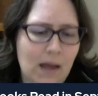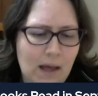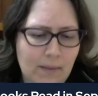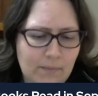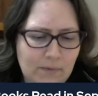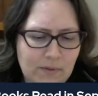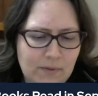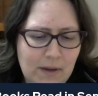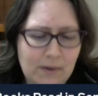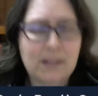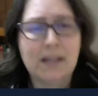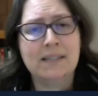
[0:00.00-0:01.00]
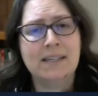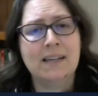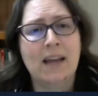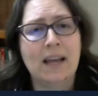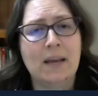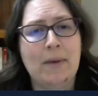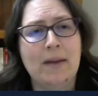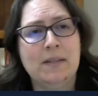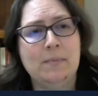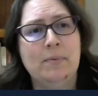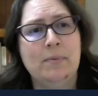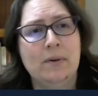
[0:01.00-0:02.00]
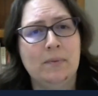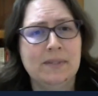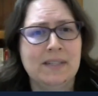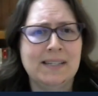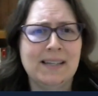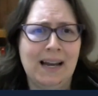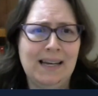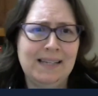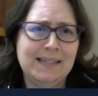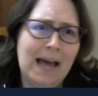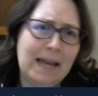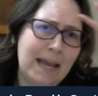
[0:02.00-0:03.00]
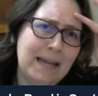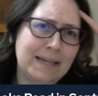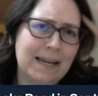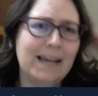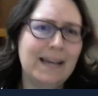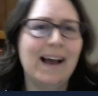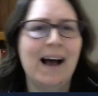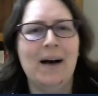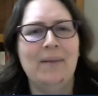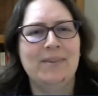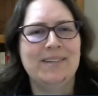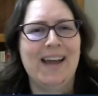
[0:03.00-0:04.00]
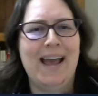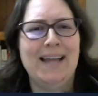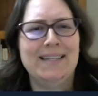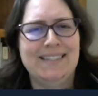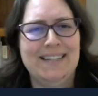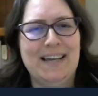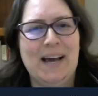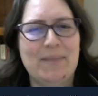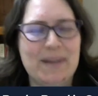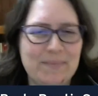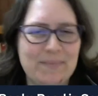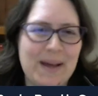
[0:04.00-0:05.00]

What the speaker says: The only thing I didn't like about this book was the slightly sad ending, which I hadn't seen coming.